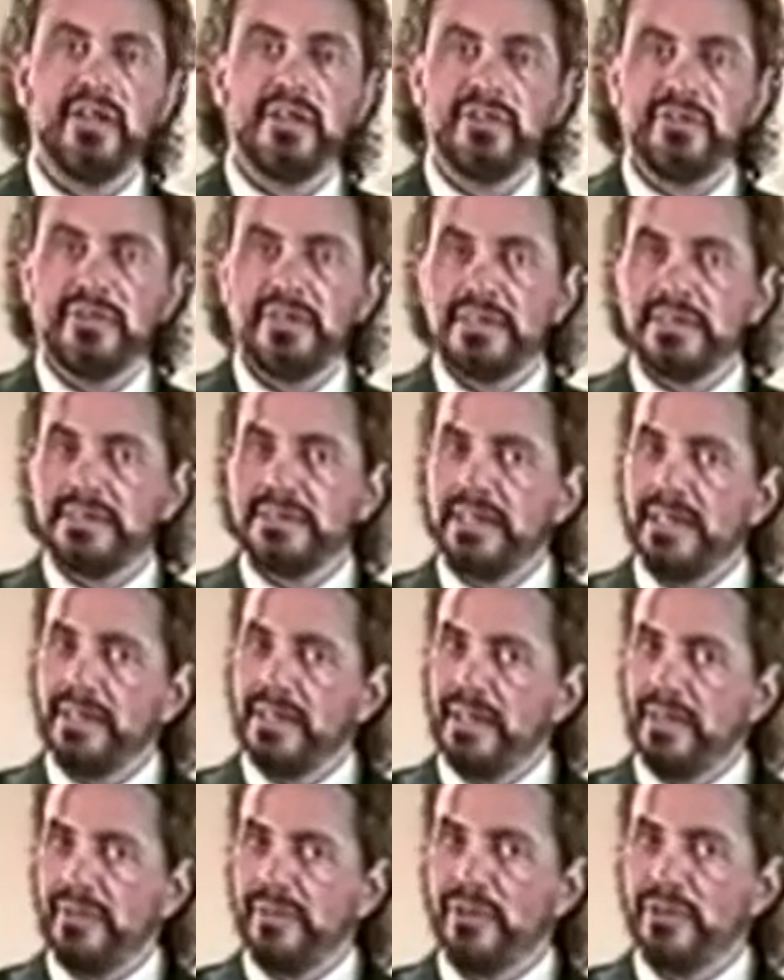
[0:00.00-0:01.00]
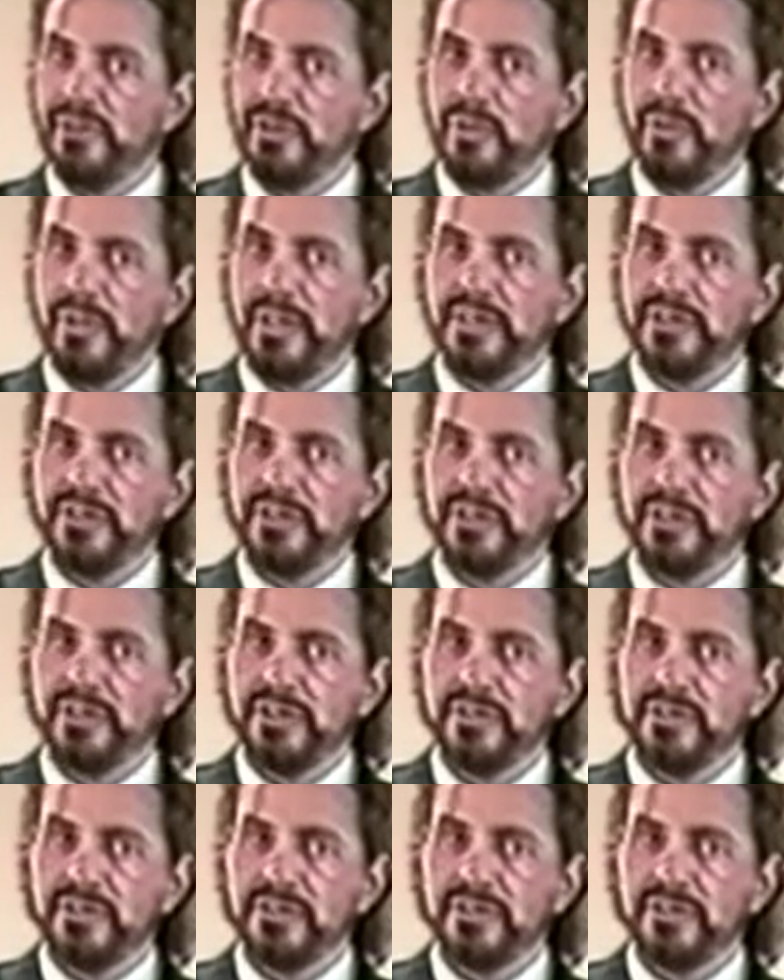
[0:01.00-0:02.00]
Do you understand how those
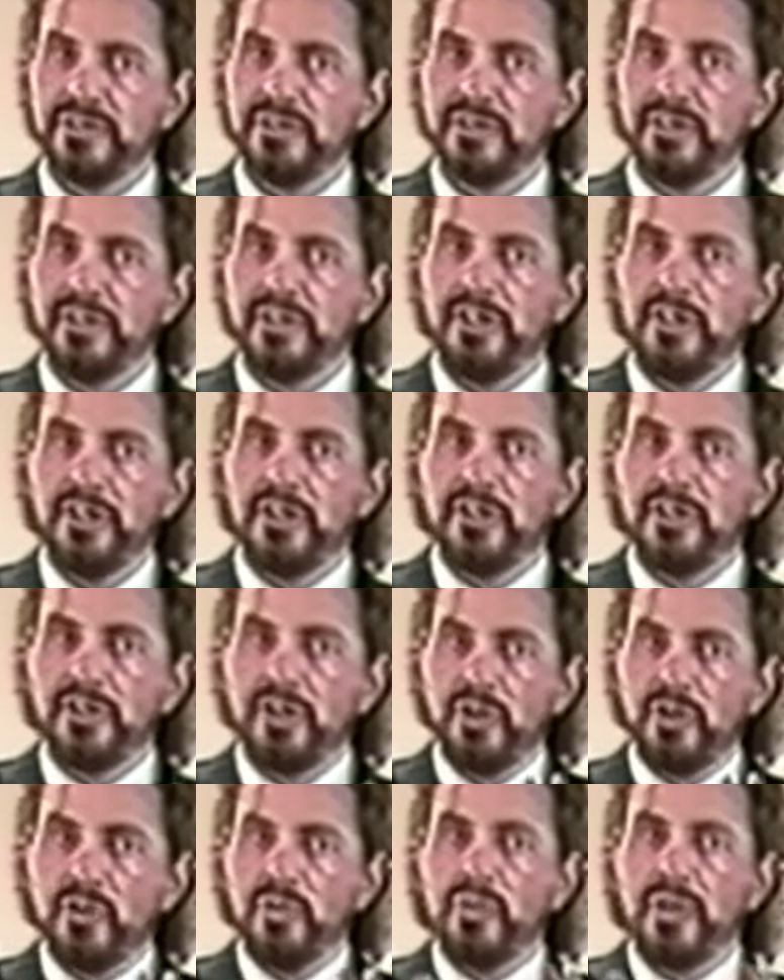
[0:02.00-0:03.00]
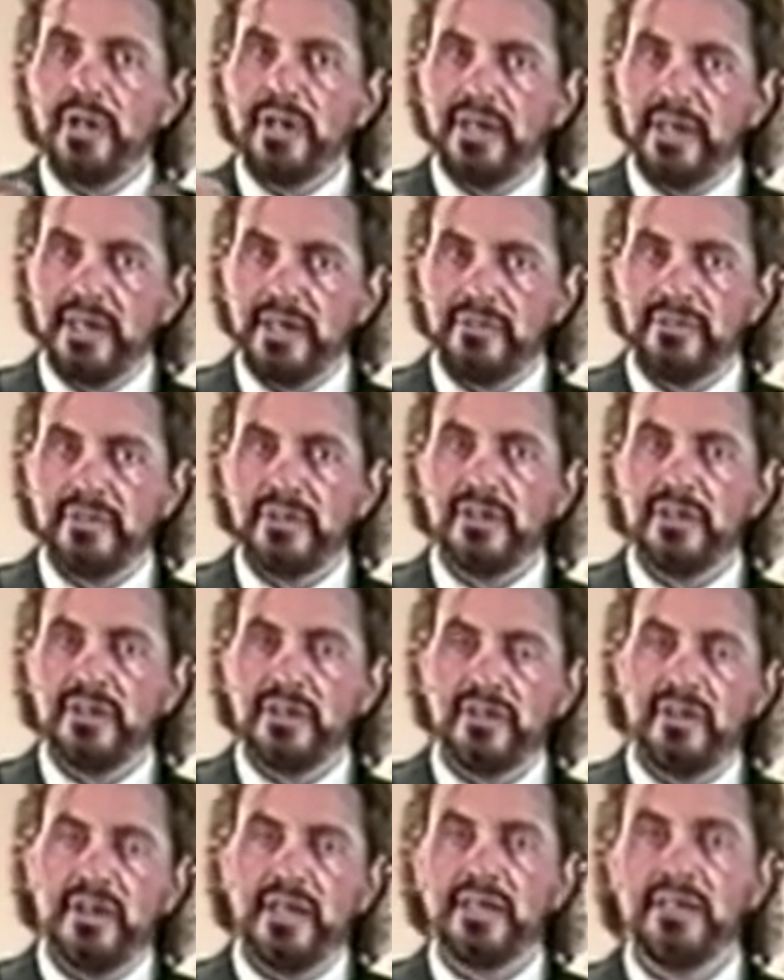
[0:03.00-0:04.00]
questions go wherever the
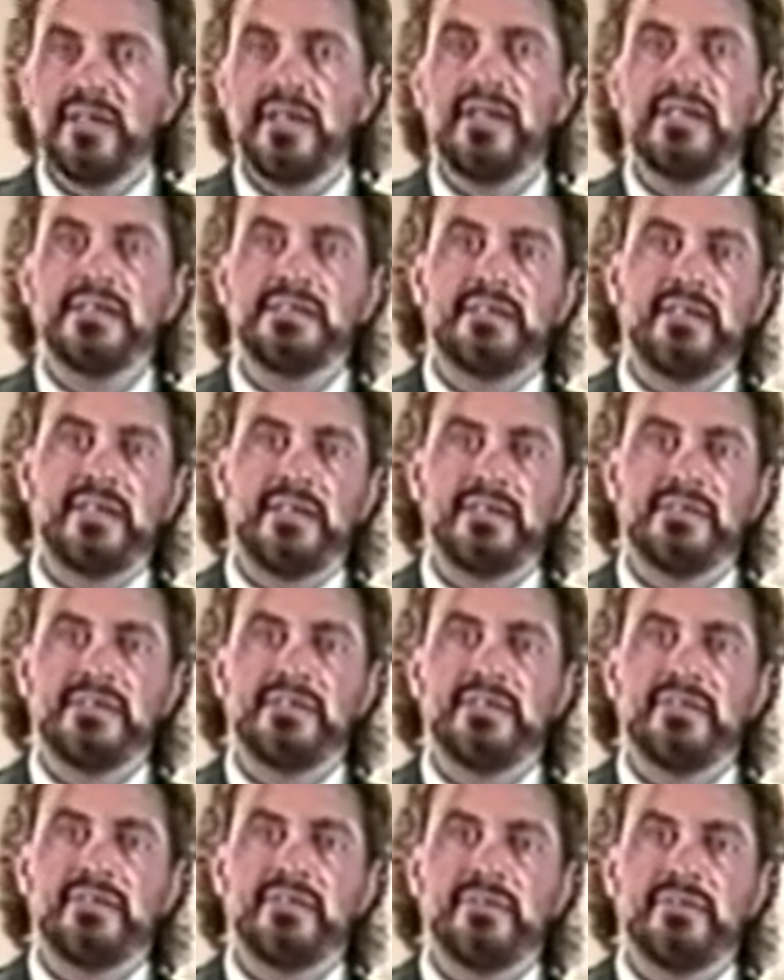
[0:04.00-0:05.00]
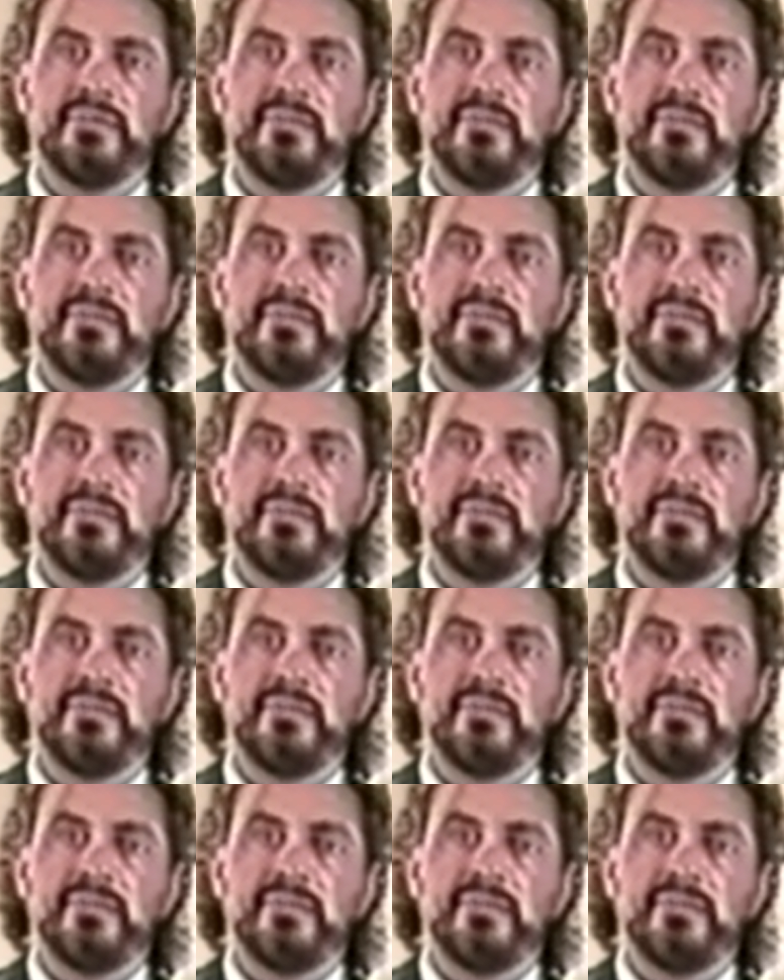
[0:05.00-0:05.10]
client last answered?